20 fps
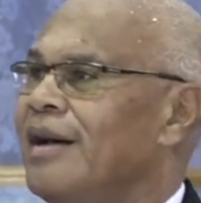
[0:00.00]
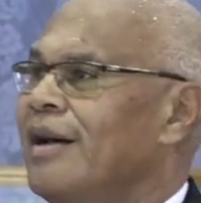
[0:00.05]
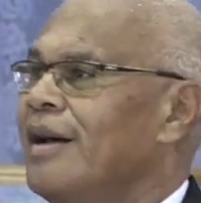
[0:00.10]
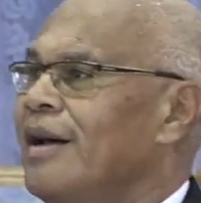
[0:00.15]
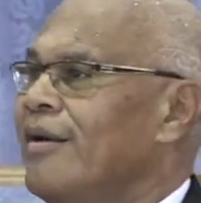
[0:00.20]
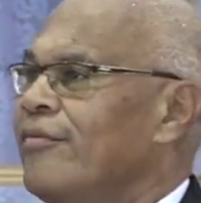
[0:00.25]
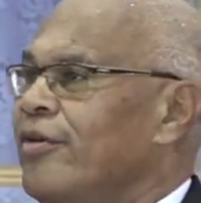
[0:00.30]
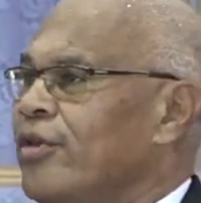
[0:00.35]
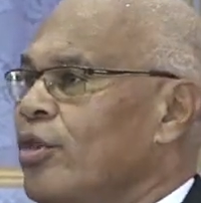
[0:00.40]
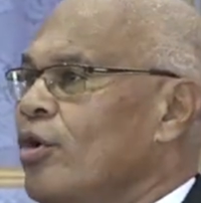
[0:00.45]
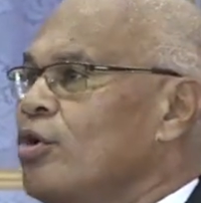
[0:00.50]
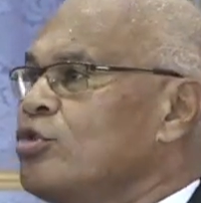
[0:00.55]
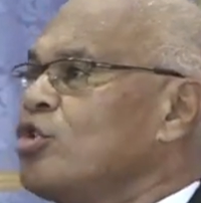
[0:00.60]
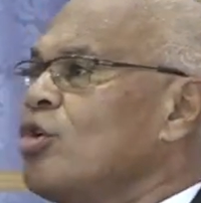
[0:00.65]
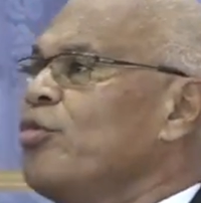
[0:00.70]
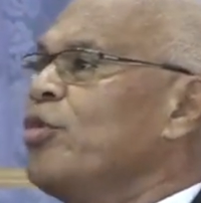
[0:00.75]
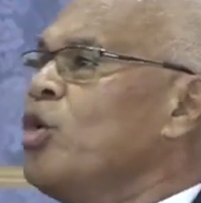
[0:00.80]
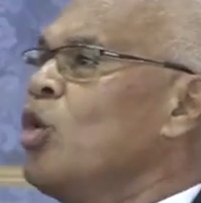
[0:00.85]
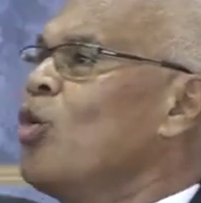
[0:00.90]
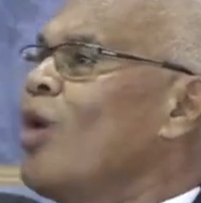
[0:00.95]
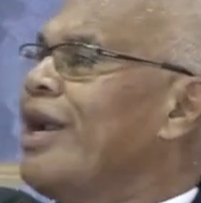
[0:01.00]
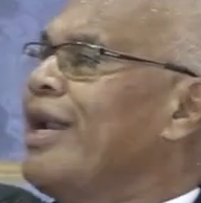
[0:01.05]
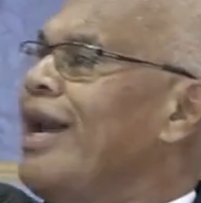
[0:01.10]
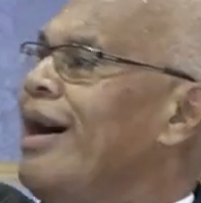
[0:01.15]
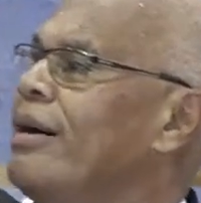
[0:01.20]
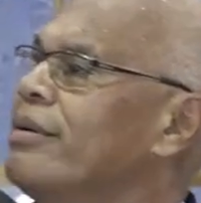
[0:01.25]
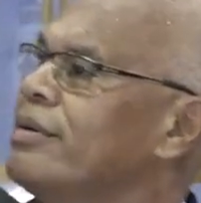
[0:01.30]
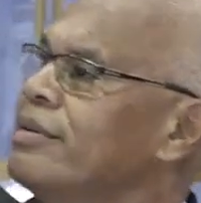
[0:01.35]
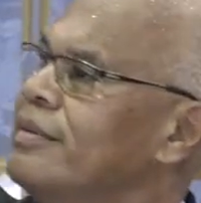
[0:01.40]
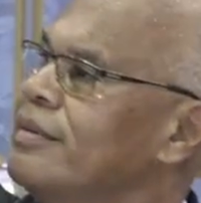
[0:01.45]
For those of you who are
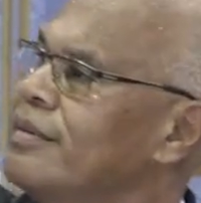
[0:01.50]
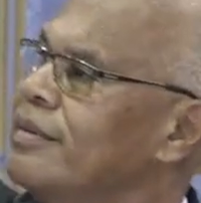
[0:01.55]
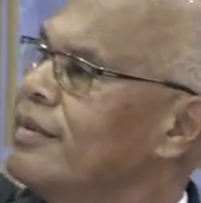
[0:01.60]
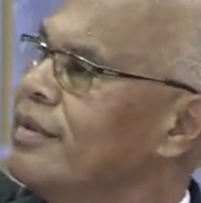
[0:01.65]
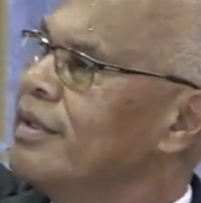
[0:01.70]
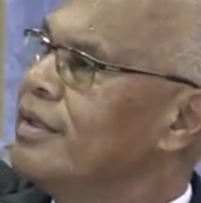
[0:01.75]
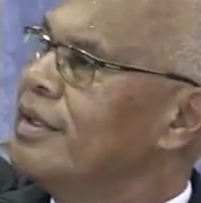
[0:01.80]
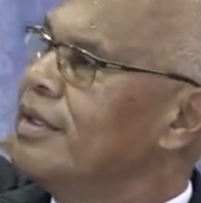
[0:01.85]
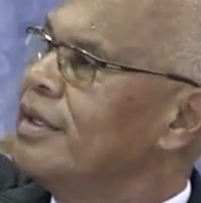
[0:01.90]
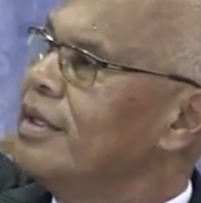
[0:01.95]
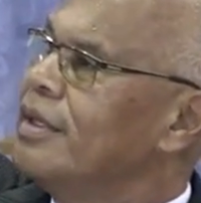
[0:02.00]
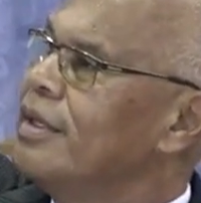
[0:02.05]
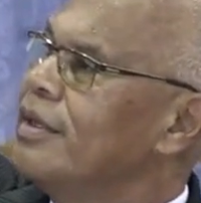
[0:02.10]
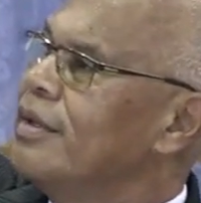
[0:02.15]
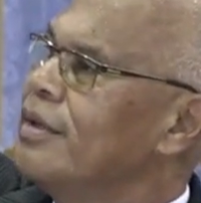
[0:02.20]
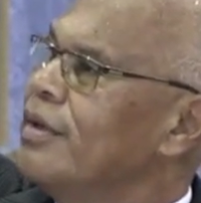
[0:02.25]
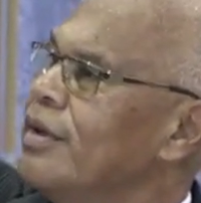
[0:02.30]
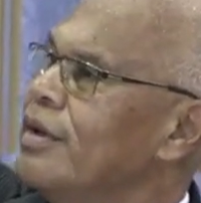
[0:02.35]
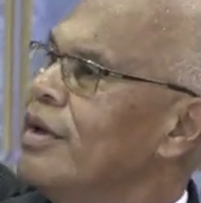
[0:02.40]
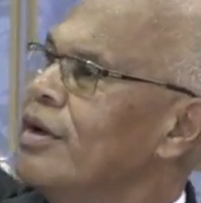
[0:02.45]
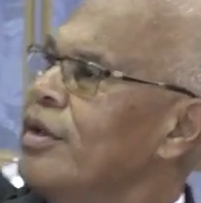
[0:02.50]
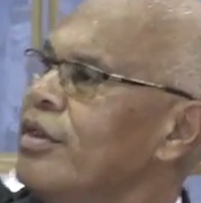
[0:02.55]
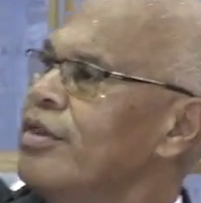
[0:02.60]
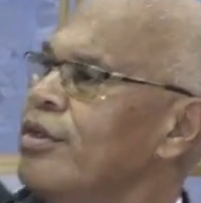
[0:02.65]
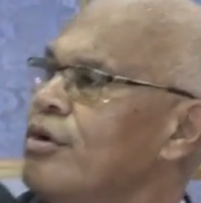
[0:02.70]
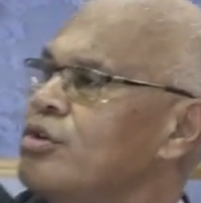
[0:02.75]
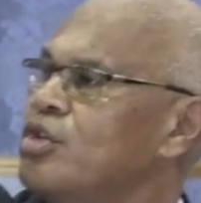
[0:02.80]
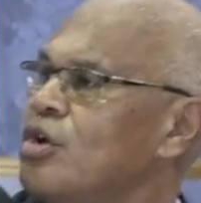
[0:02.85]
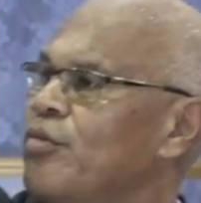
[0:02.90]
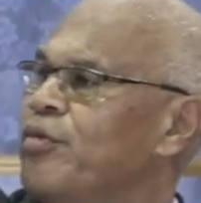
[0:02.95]
down,
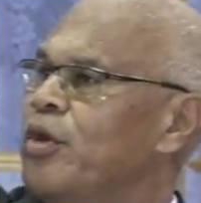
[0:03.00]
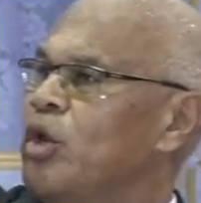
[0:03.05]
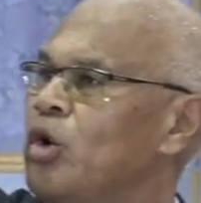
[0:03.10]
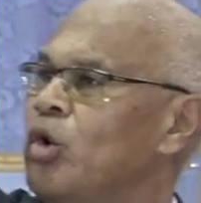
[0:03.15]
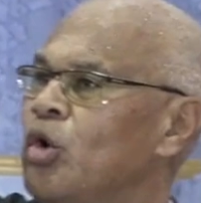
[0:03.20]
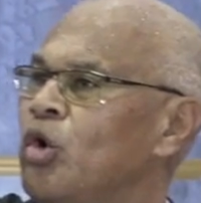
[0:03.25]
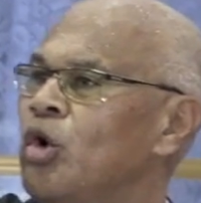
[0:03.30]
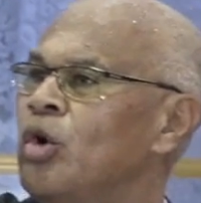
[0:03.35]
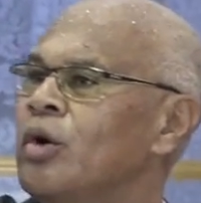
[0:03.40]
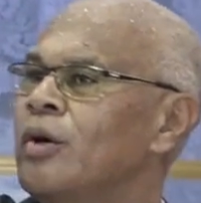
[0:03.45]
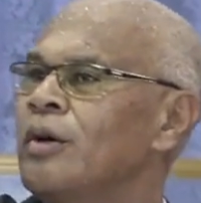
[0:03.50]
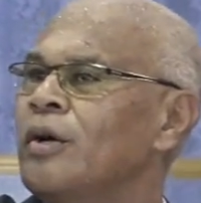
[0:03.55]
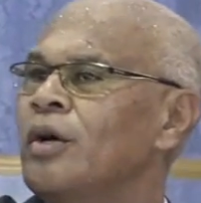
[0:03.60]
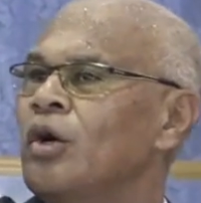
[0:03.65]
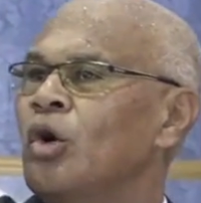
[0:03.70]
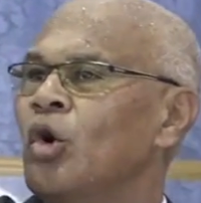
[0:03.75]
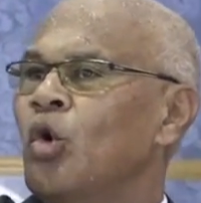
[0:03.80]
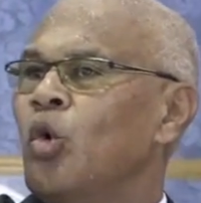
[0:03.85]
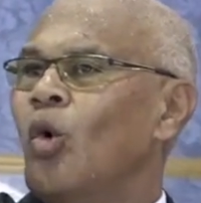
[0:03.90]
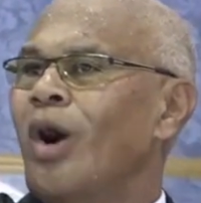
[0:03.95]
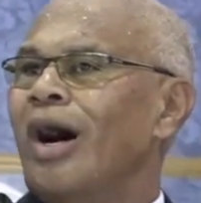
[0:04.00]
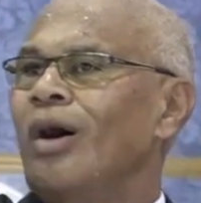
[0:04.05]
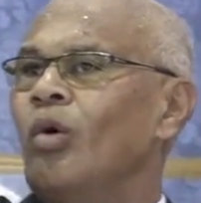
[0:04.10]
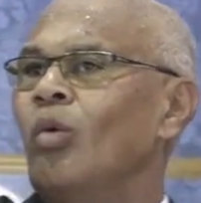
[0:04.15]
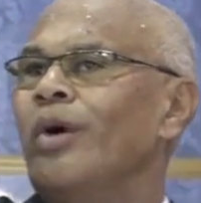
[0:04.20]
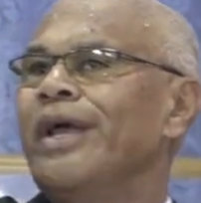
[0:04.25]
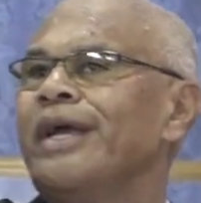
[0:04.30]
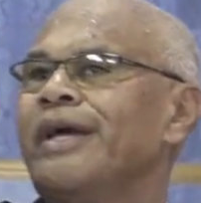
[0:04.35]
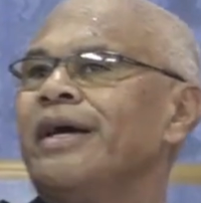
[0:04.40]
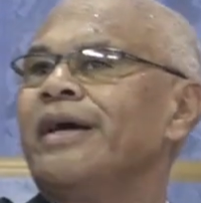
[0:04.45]
those of you who are
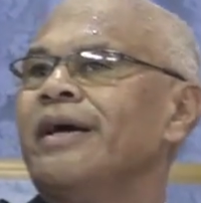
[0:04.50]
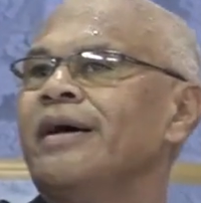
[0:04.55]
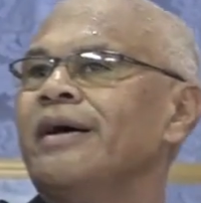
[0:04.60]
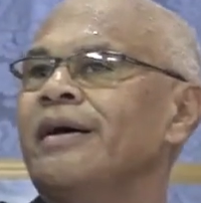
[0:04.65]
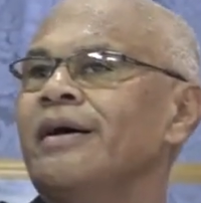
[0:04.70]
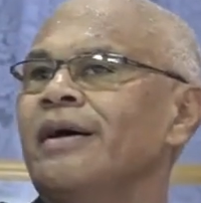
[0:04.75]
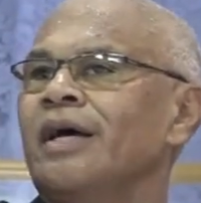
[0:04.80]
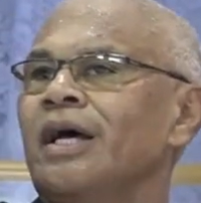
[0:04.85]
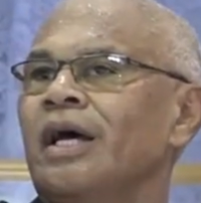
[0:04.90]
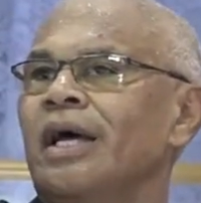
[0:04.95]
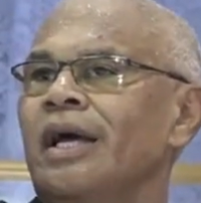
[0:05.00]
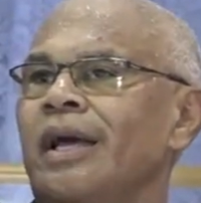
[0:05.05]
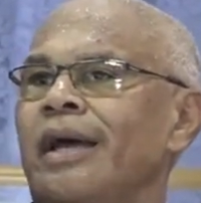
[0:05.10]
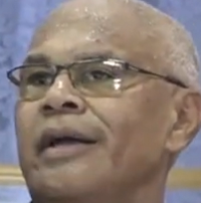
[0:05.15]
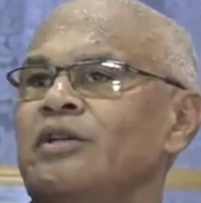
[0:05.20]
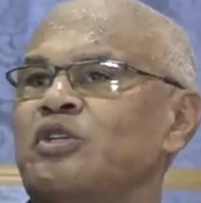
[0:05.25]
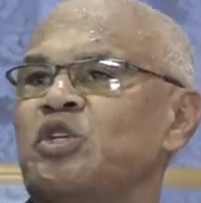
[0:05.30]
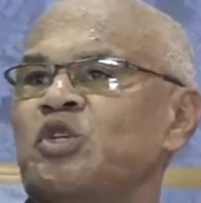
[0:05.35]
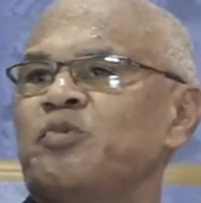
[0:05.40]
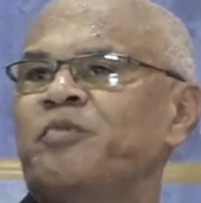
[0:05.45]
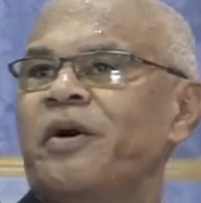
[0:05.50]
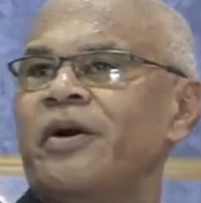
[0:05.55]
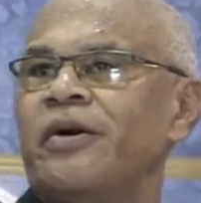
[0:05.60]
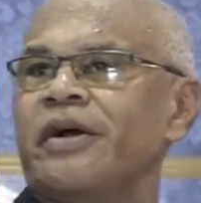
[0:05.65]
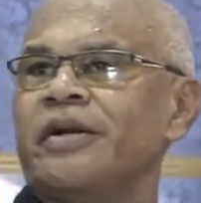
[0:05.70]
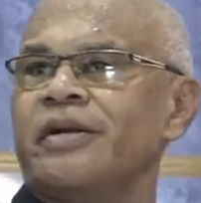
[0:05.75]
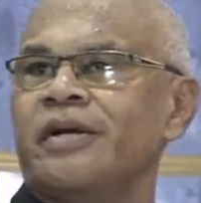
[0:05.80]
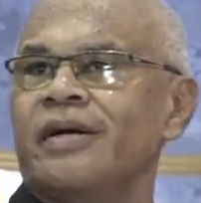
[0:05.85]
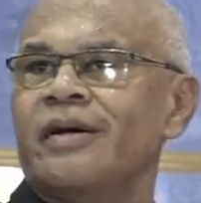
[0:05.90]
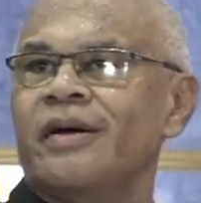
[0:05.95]
weak in
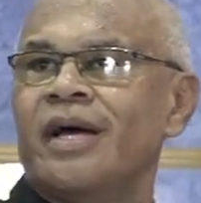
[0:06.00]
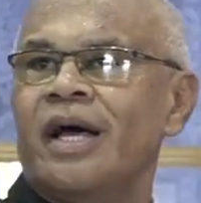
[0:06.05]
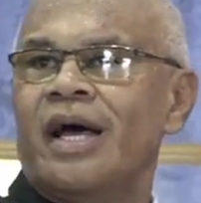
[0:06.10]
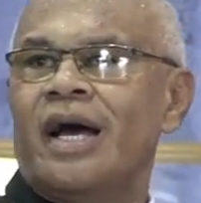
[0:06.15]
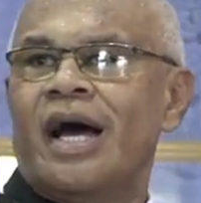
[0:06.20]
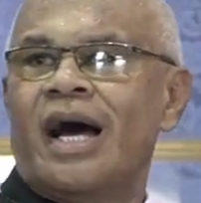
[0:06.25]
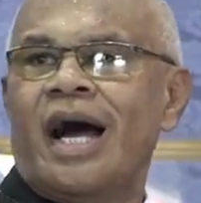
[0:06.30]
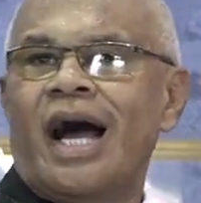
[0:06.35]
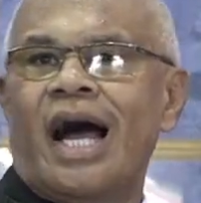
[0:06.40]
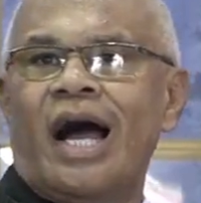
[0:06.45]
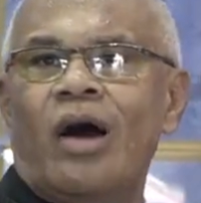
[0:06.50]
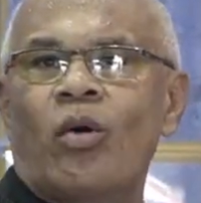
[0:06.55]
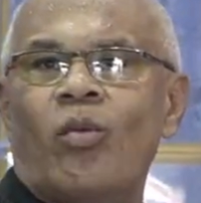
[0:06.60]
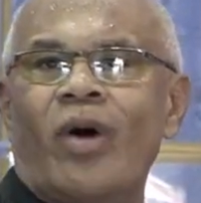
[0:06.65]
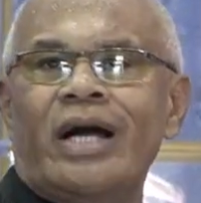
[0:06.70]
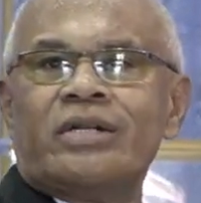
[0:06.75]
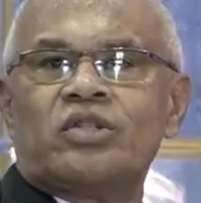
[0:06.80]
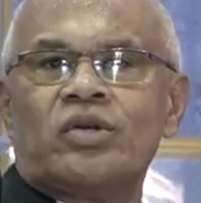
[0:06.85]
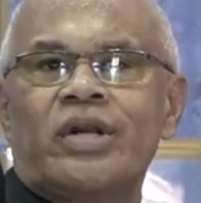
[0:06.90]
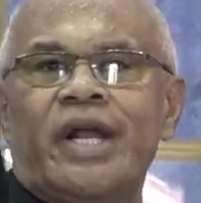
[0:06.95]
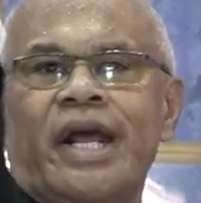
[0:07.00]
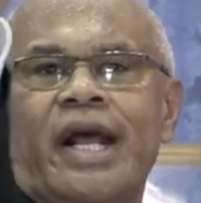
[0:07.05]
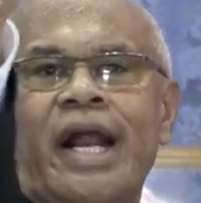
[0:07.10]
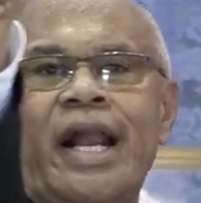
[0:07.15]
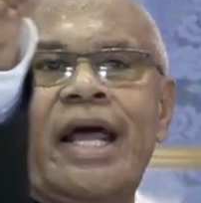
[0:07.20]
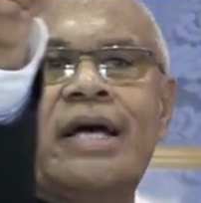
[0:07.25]
spirit, I want to declare